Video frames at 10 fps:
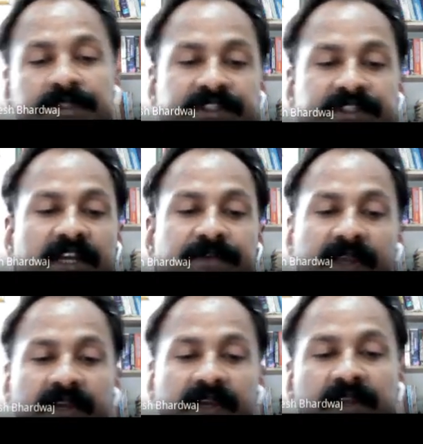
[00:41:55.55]

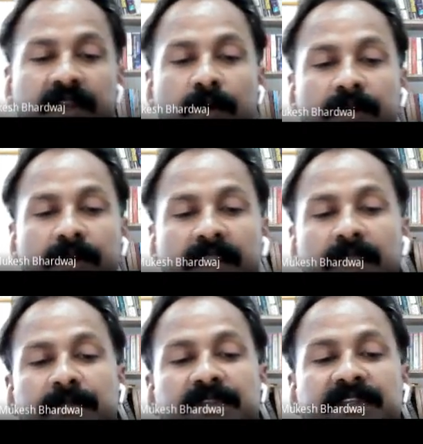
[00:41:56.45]
Chadwick now
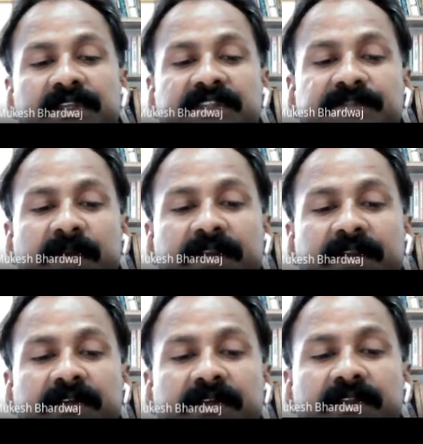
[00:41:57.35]
claimed these
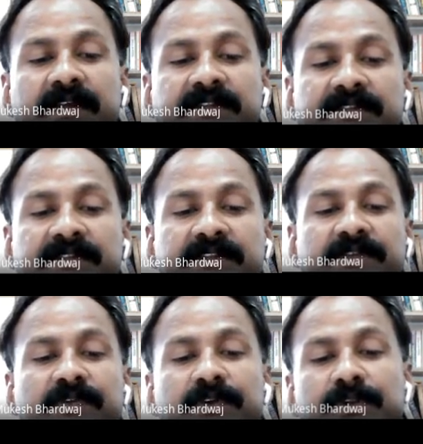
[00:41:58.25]
particles as
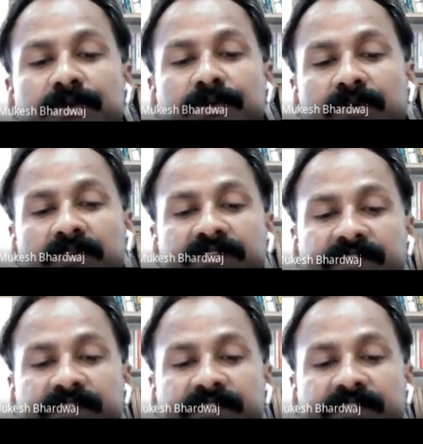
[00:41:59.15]
Rutherford neutrons.